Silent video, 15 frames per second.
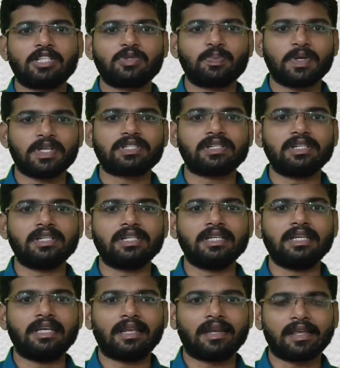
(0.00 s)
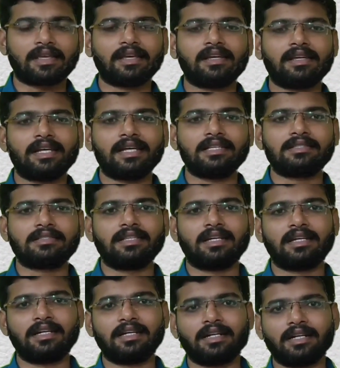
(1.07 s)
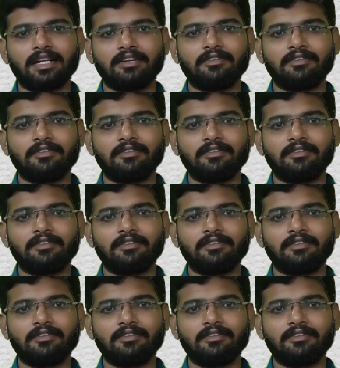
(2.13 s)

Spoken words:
specially recognize the